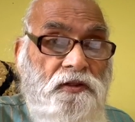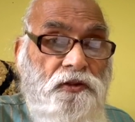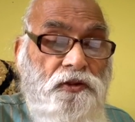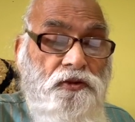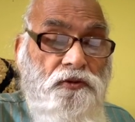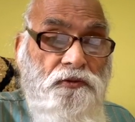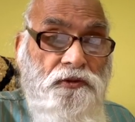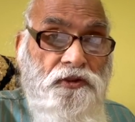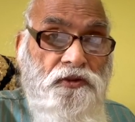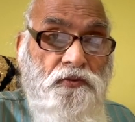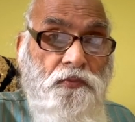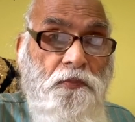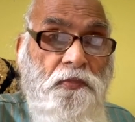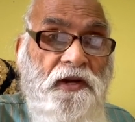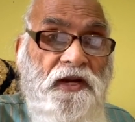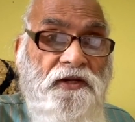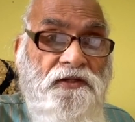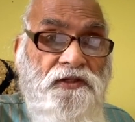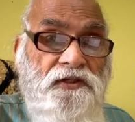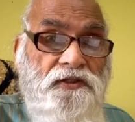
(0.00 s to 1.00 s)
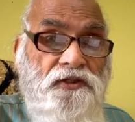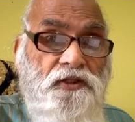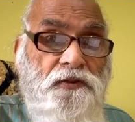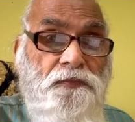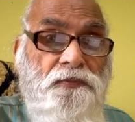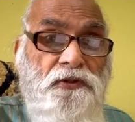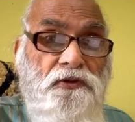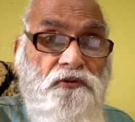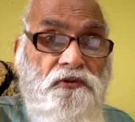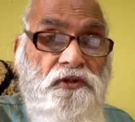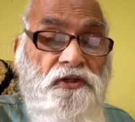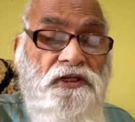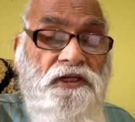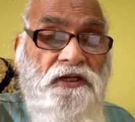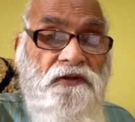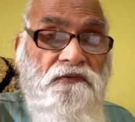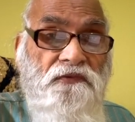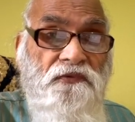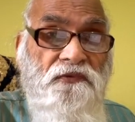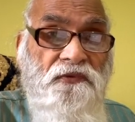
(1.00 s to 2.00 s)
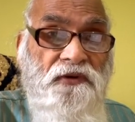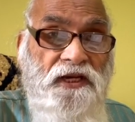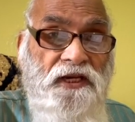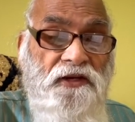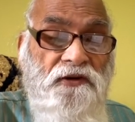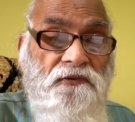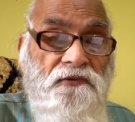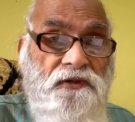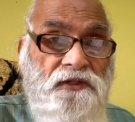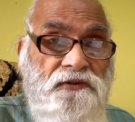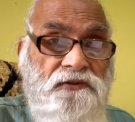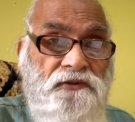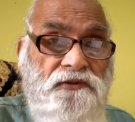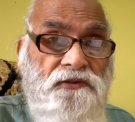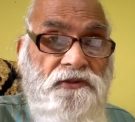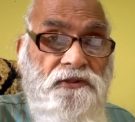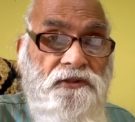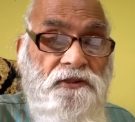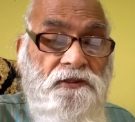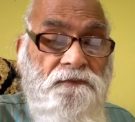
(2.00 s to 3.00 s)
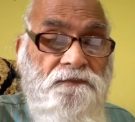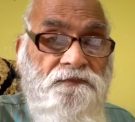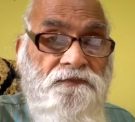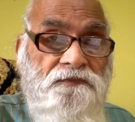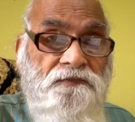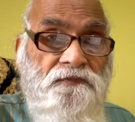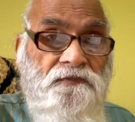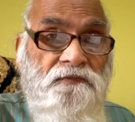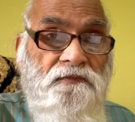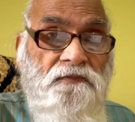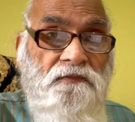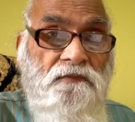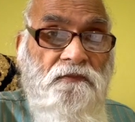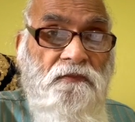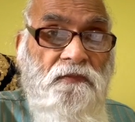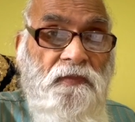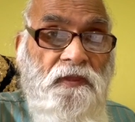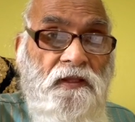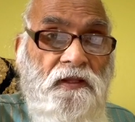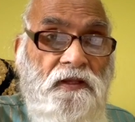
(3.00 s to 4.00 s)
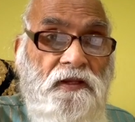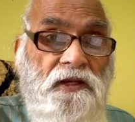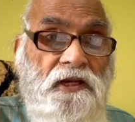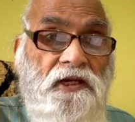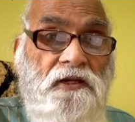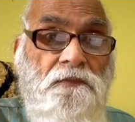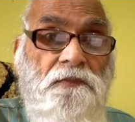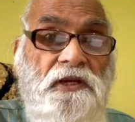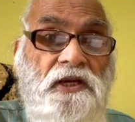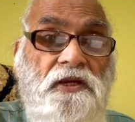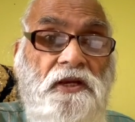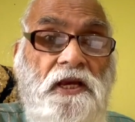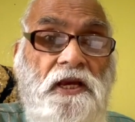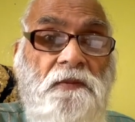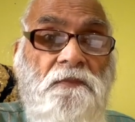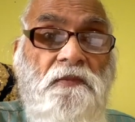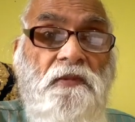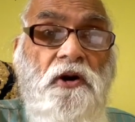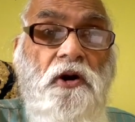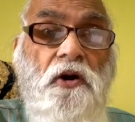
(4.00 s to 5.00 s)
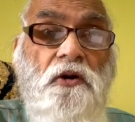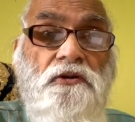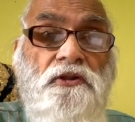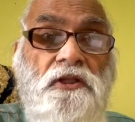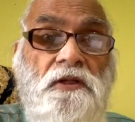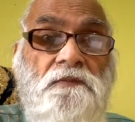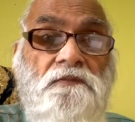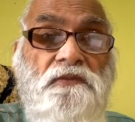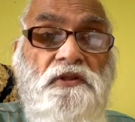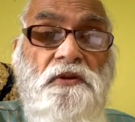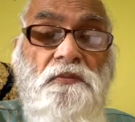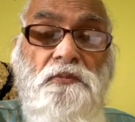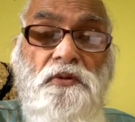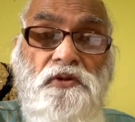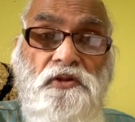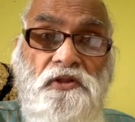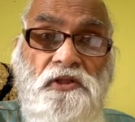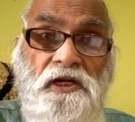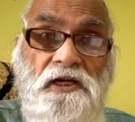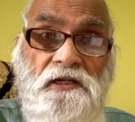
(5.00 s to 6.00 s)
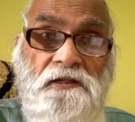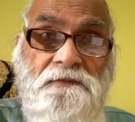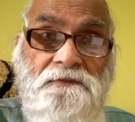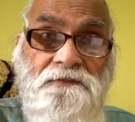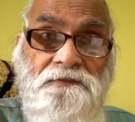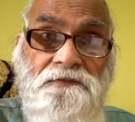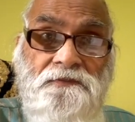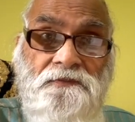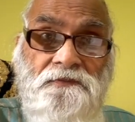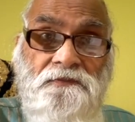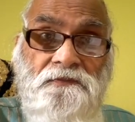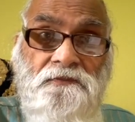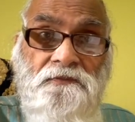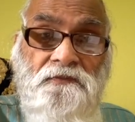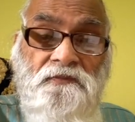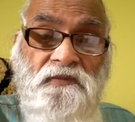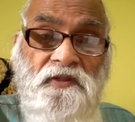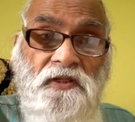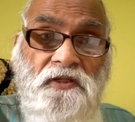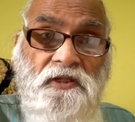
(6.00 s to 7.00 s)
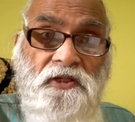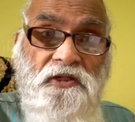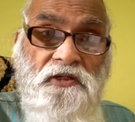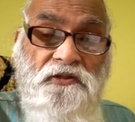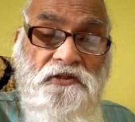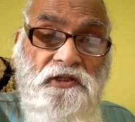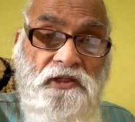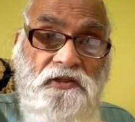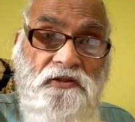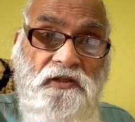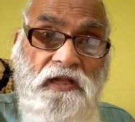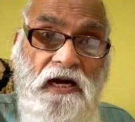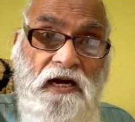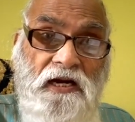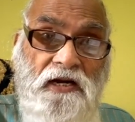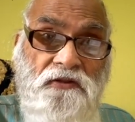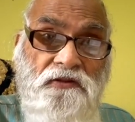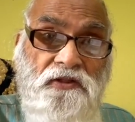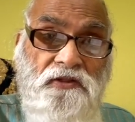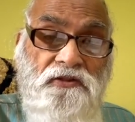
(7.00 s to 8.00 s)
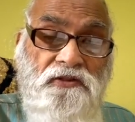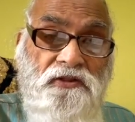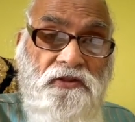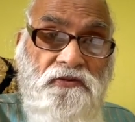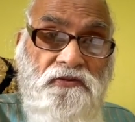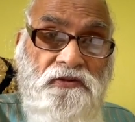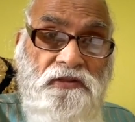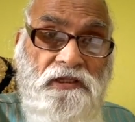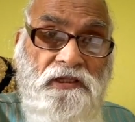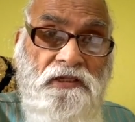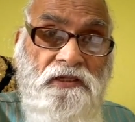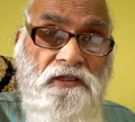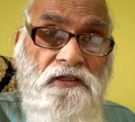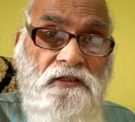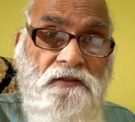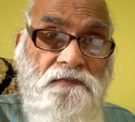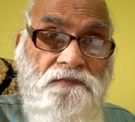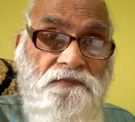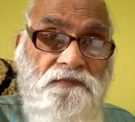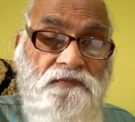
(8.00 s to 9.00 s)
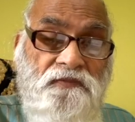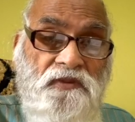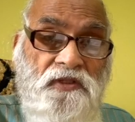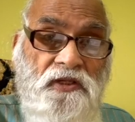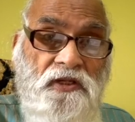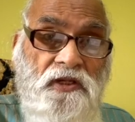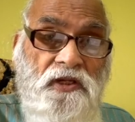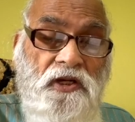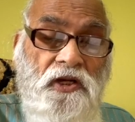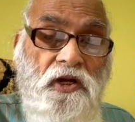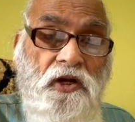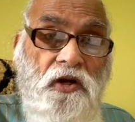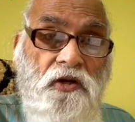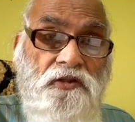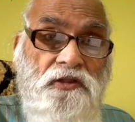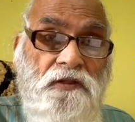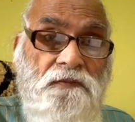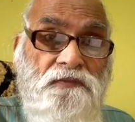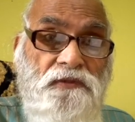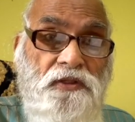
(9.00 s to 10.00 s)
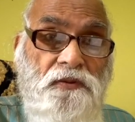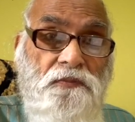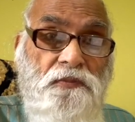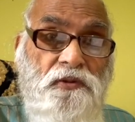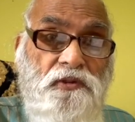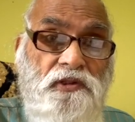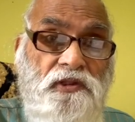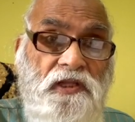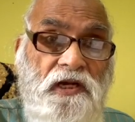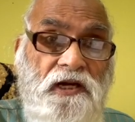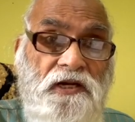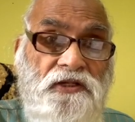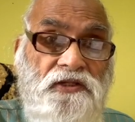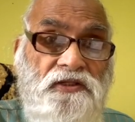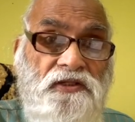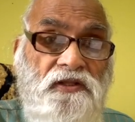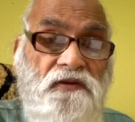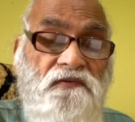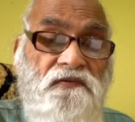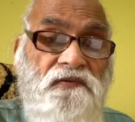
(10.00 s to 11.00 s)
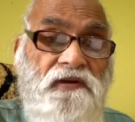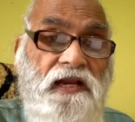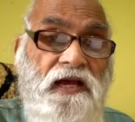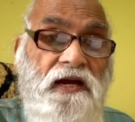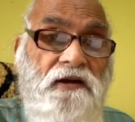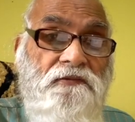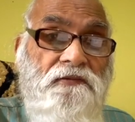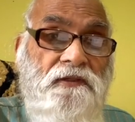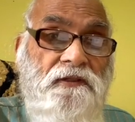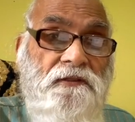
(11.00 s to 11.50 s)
to spread its beauty and fragrance, it became Gautam the Buddha. Siddharth is the seed, Gautam the Buddha is the flower.